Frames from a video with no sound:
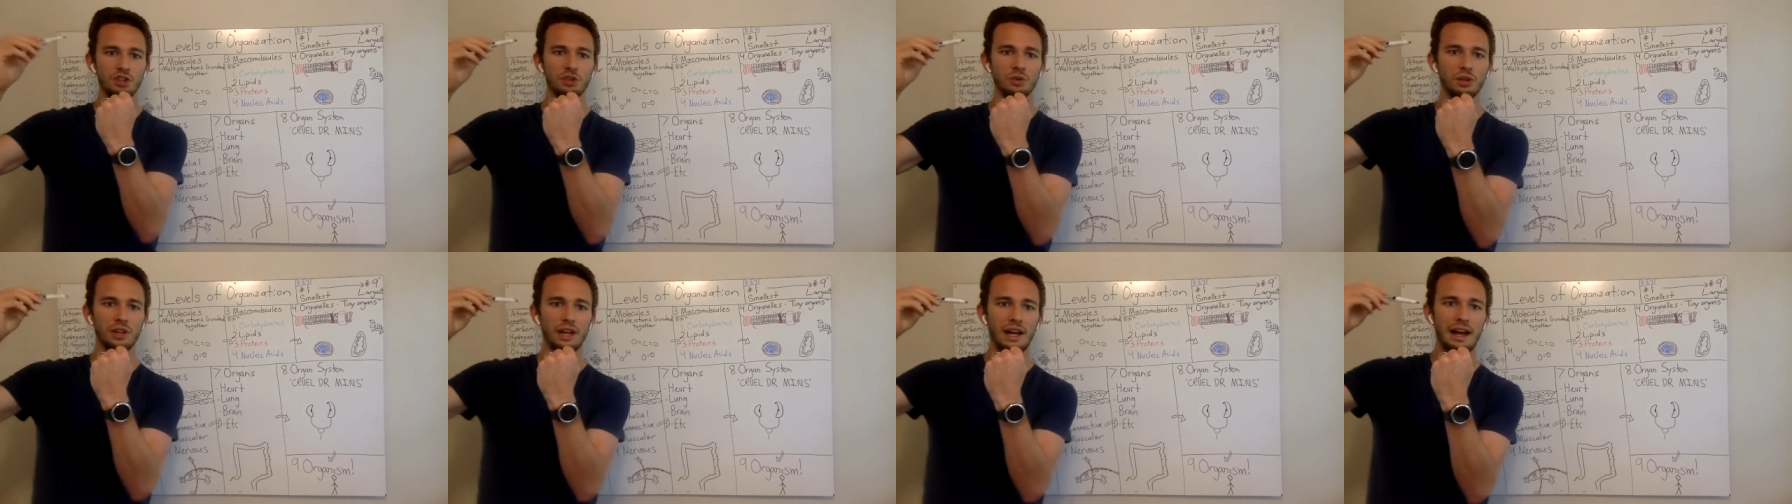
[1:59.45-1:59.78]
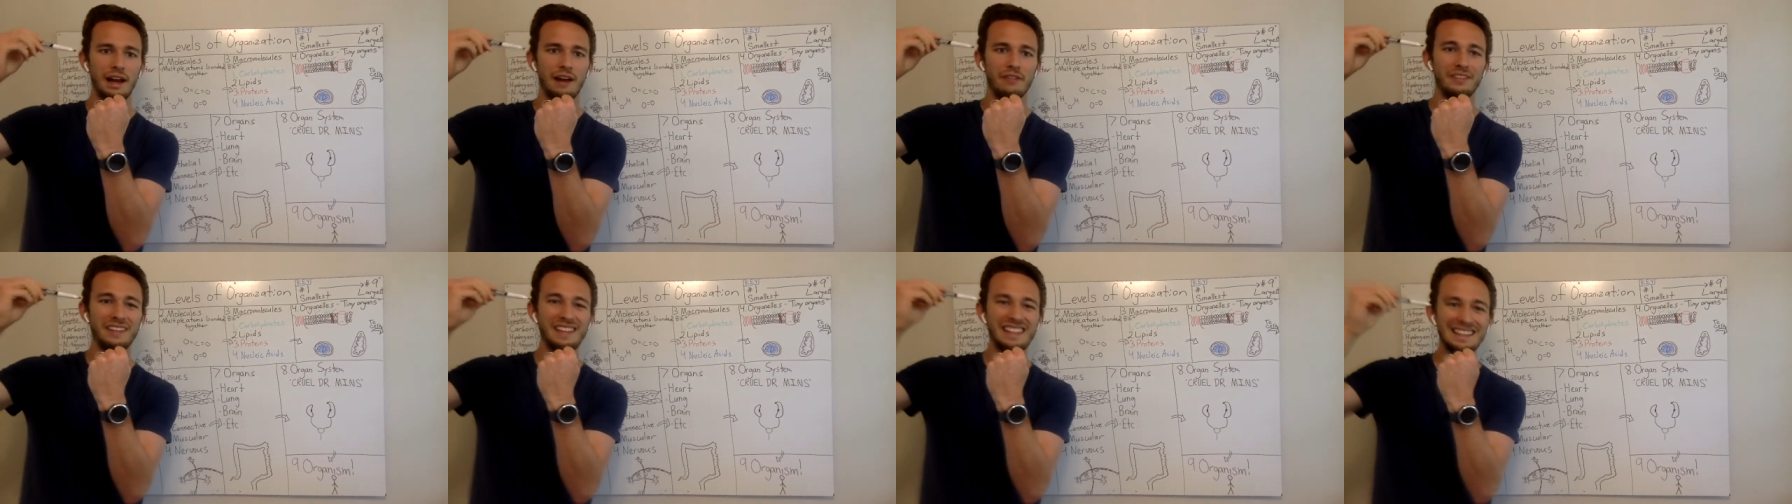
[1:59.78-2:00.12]
you will
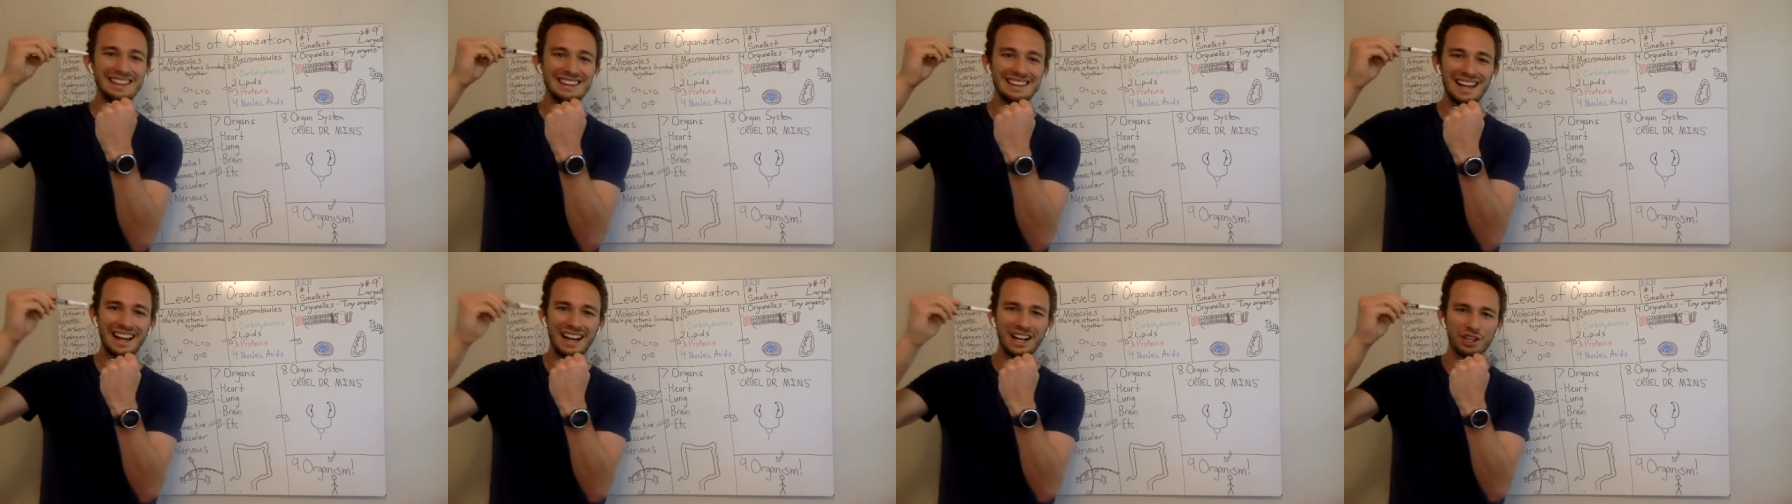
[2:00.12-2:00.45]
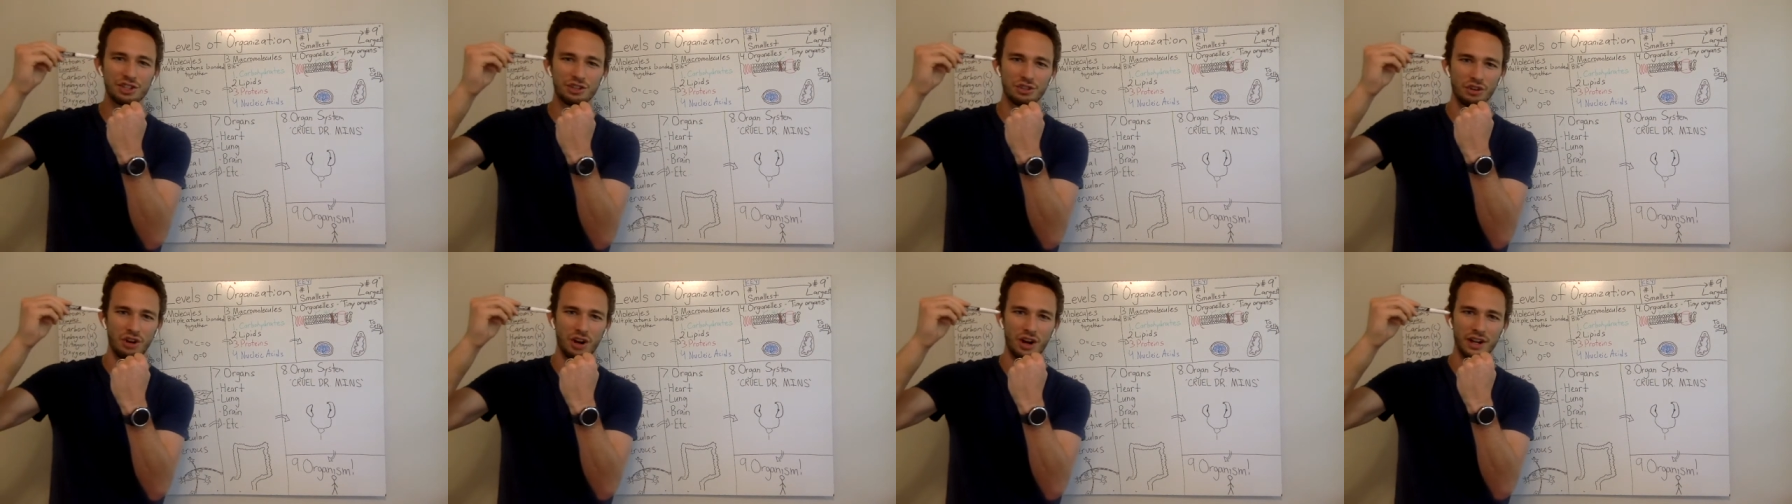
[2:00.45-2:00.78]
have
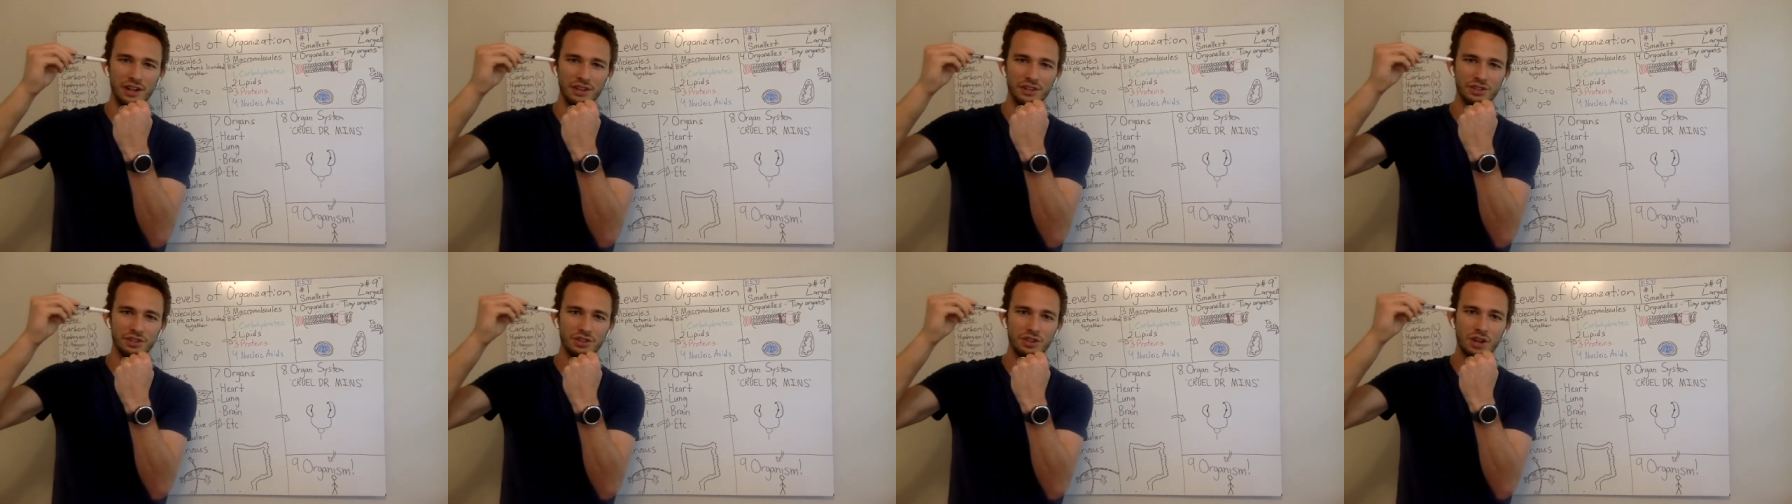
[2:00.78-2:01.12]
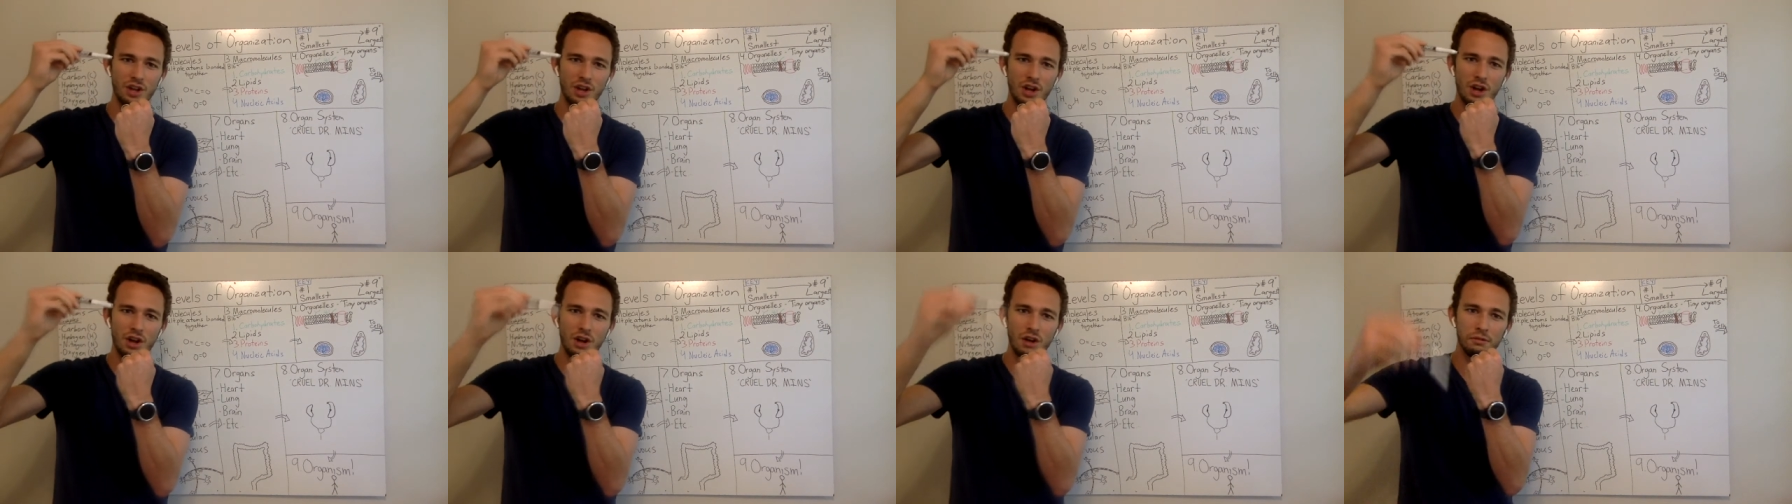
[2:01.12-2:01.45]

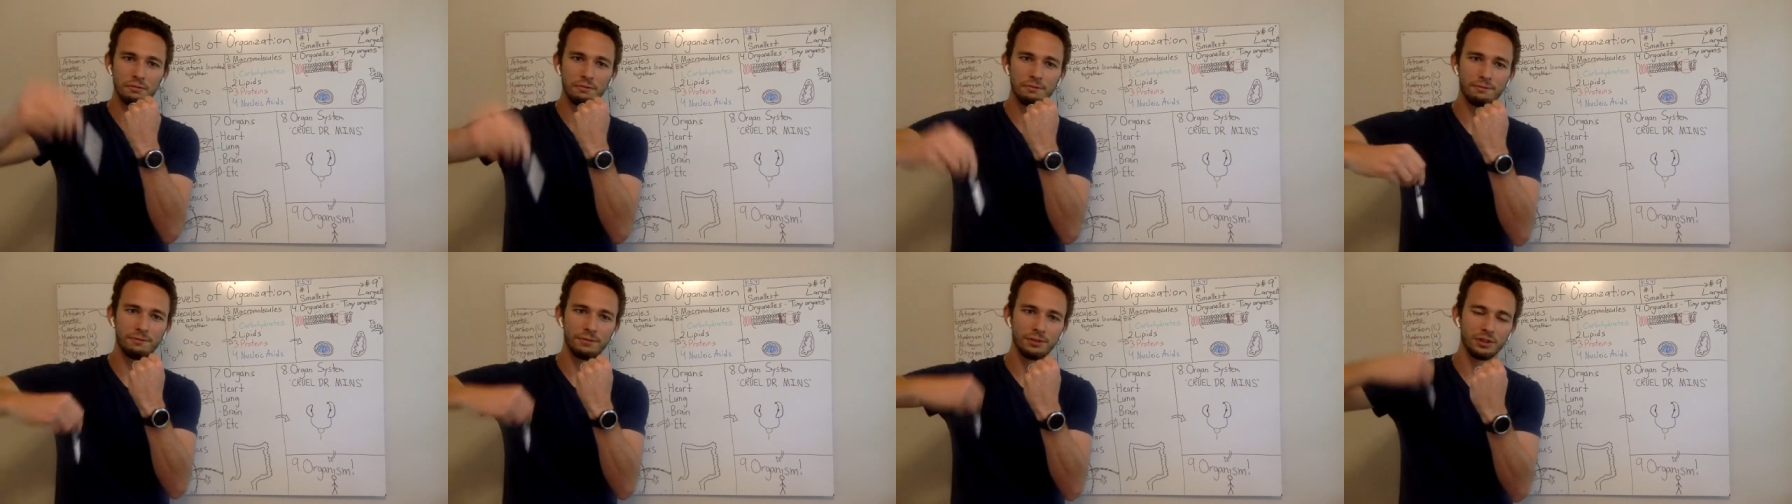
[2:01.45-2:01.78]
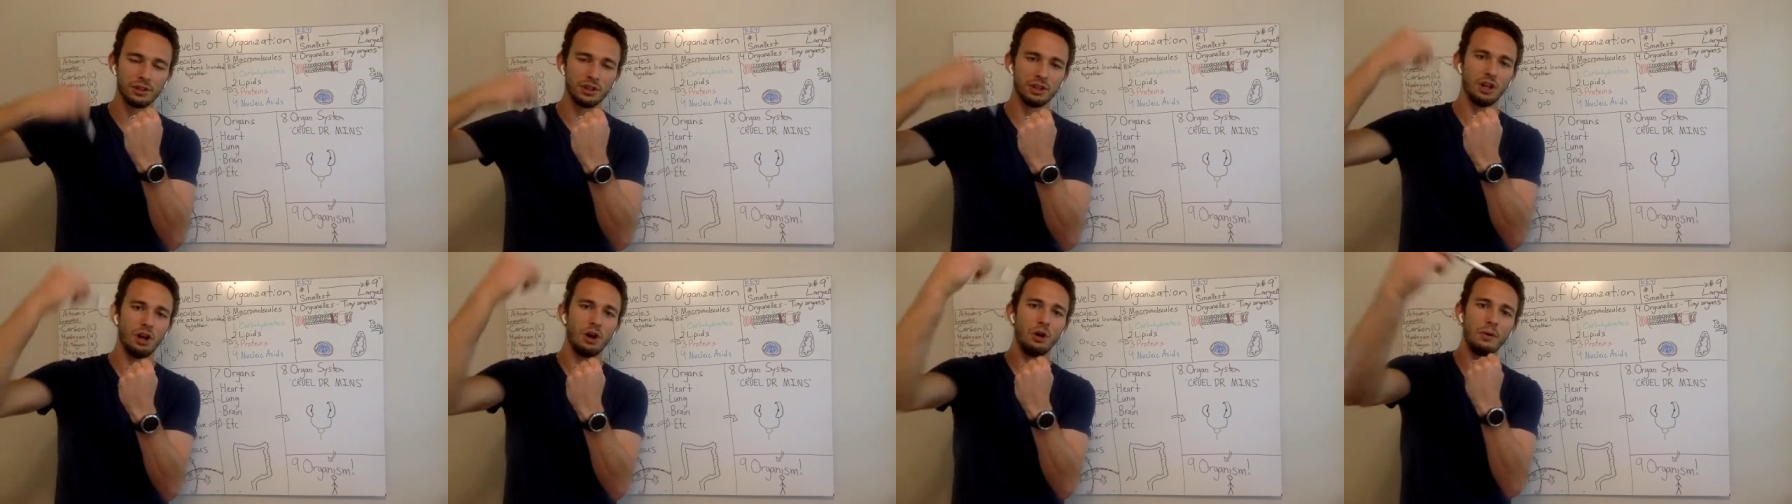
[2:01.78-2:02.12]
electrons
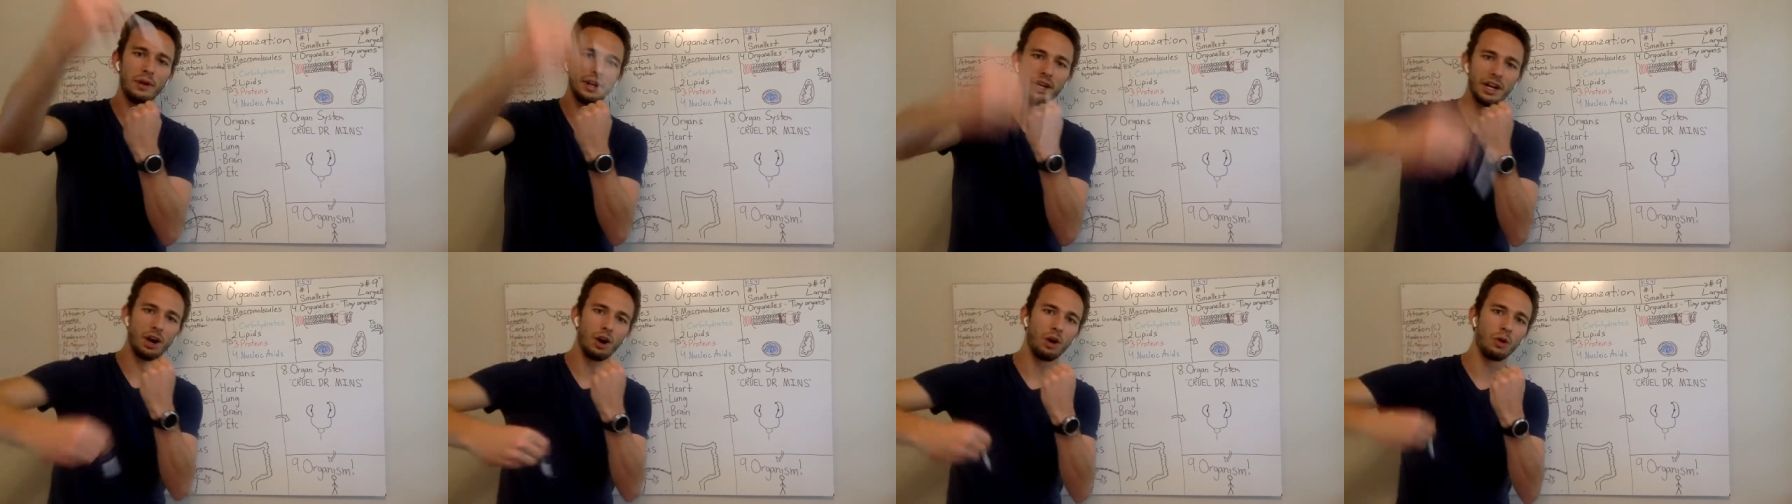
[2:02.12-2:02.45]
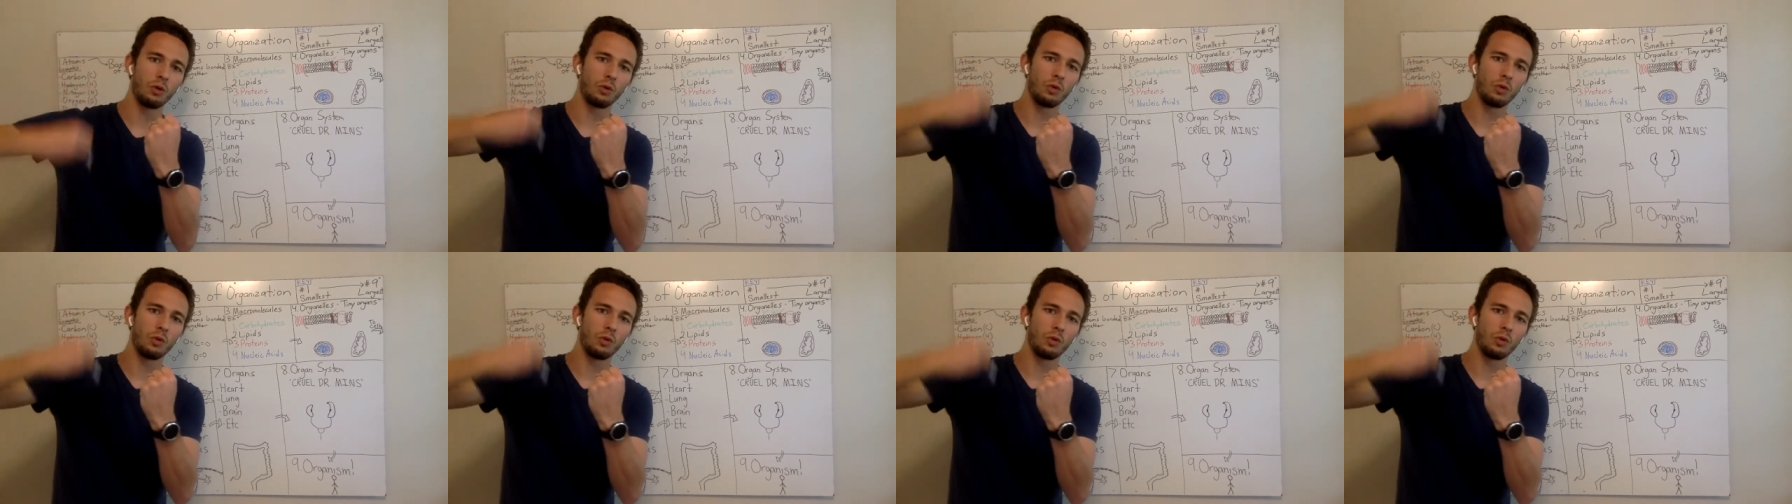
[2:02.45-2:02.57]
flowing